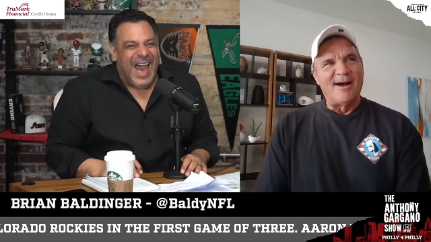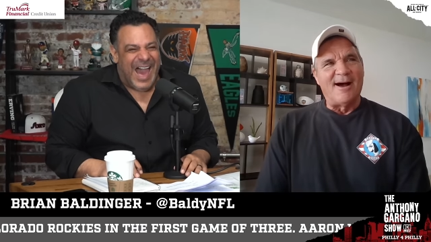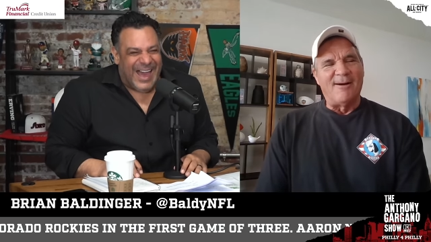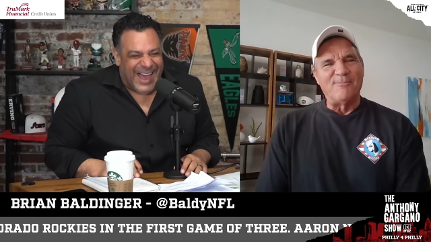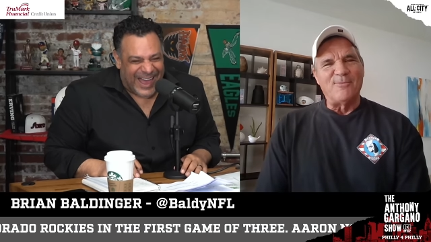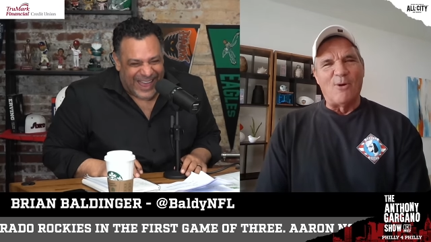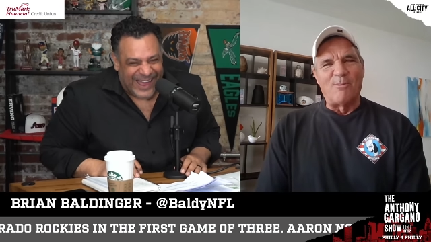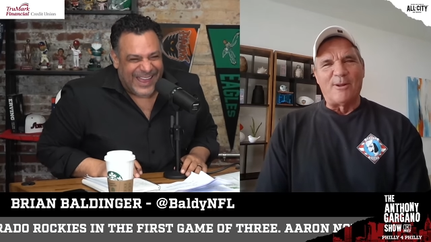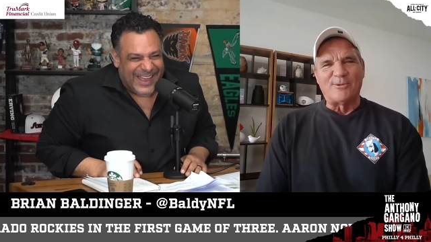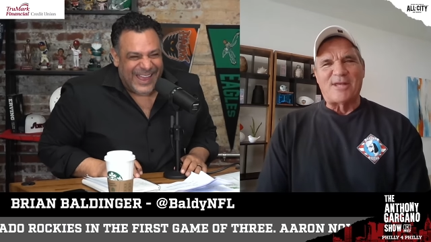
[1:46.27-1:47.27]
Speaker 1: Um,
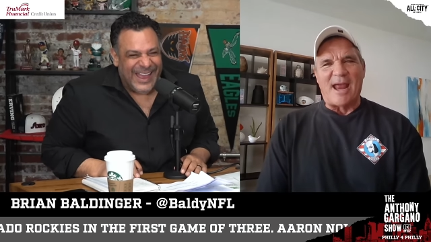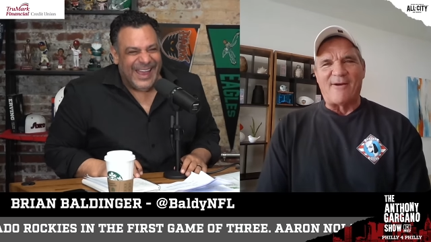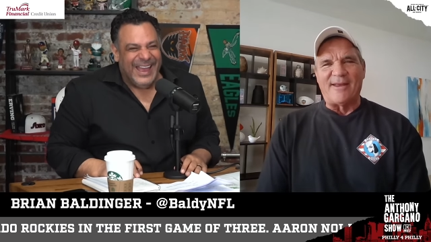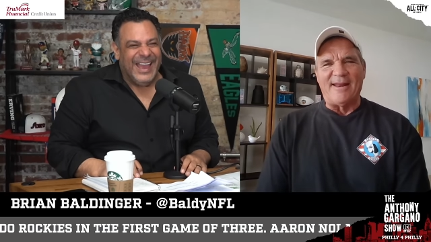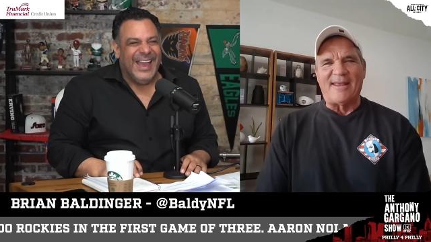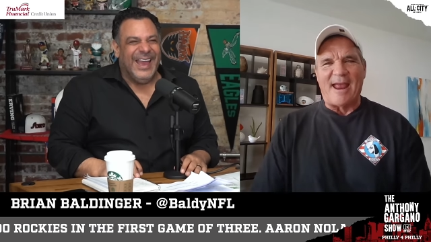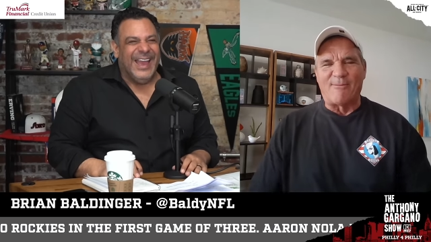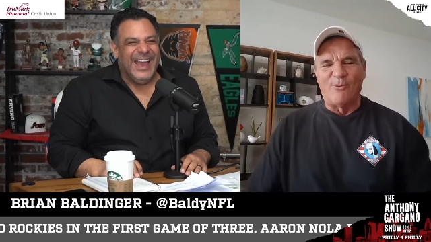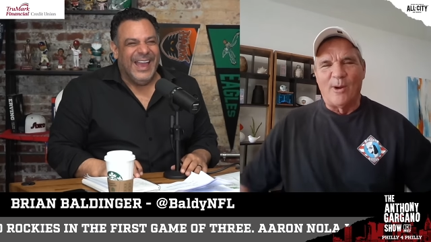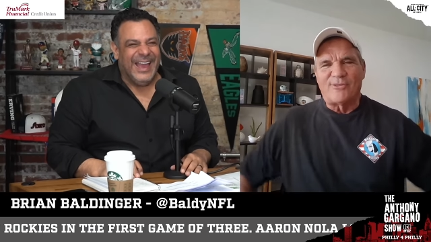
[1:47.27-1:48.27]
nobody was carrying any
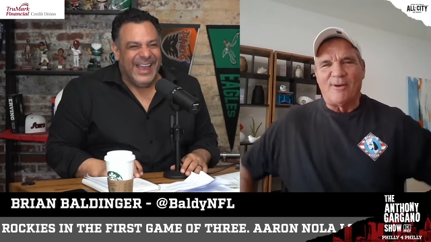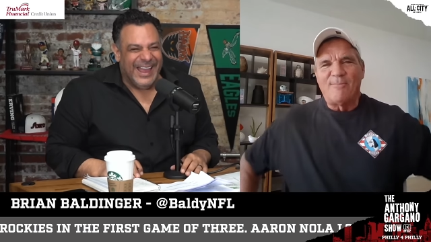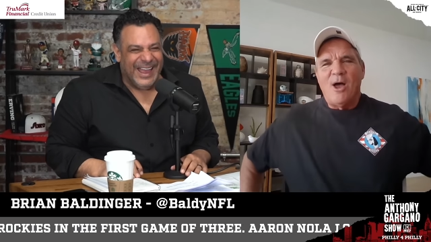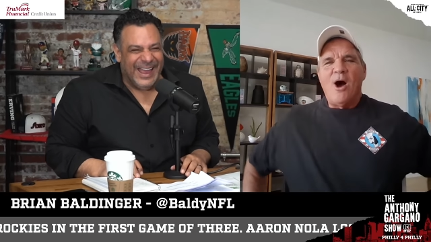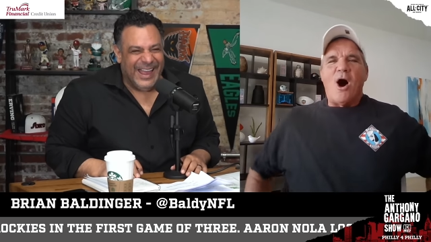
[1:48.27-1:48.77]
camera with them.